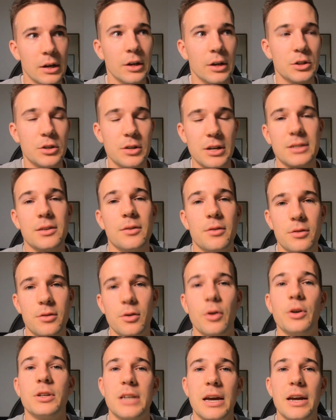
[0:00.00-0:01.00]

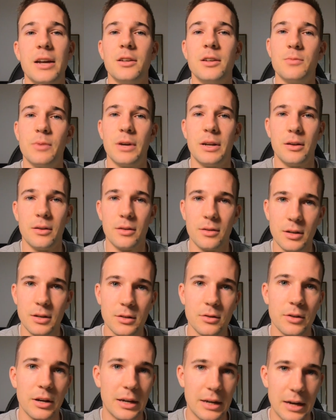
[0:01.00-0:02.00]
2013 is when things
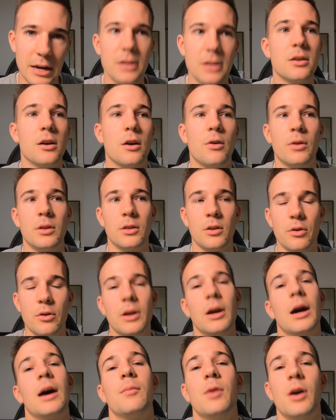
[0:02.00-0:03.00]
like keto and low
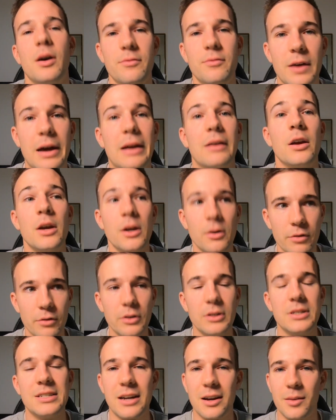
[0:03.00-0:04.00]
carb, high fat really
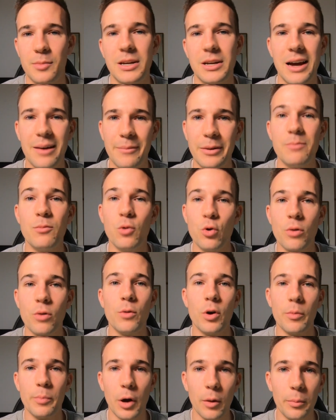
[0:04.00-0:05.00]
started becoming more and
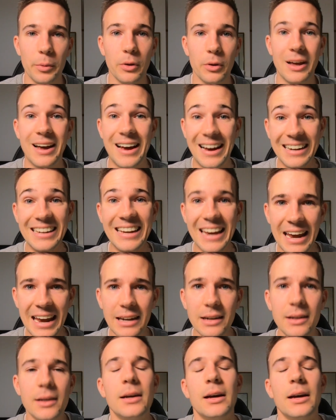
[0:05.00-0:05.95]
more popular again.